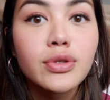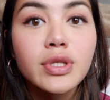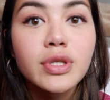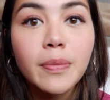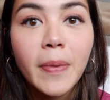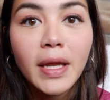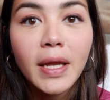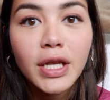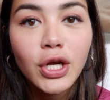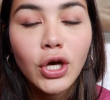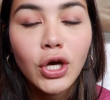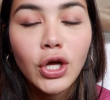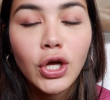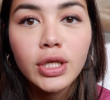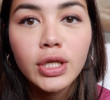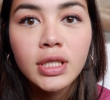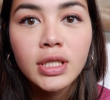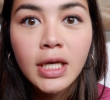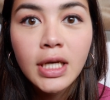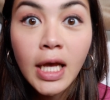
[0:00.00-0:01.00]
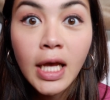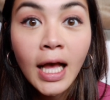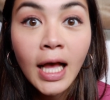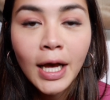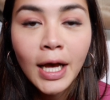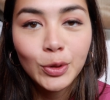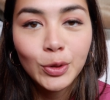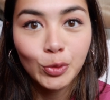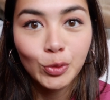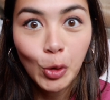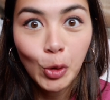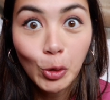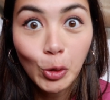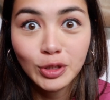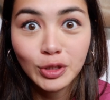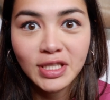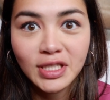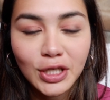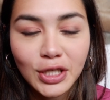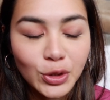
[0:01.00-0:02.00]
So depending on how
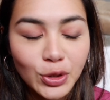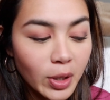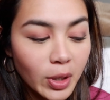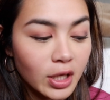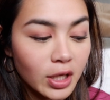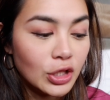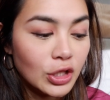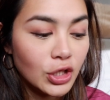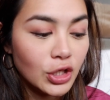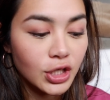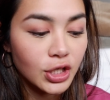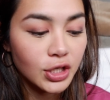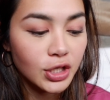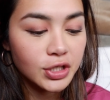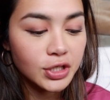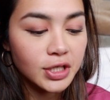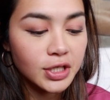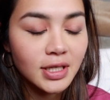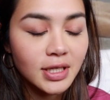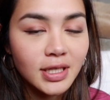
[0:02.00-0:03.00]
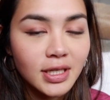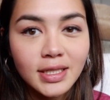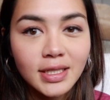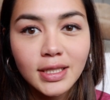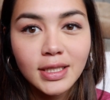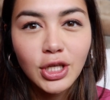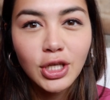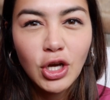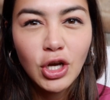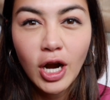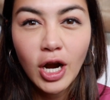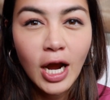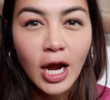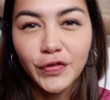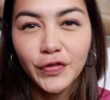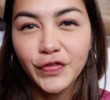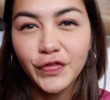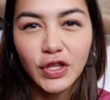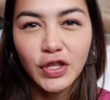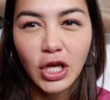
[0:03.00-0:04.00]
rosy you want to look or
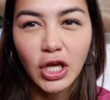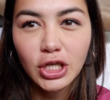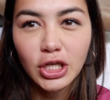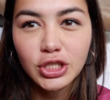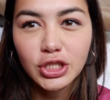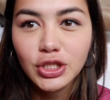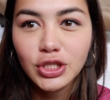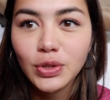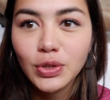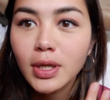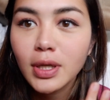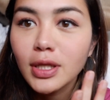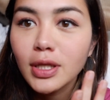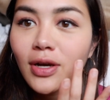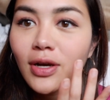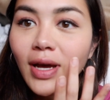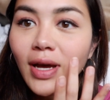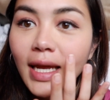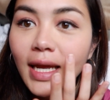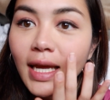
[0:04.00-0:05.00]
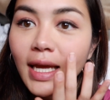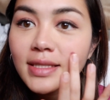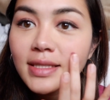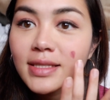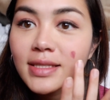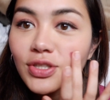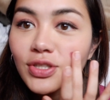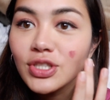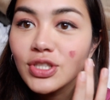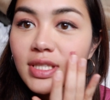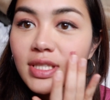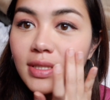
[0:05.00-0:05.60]
how flushed you want to look, I guess you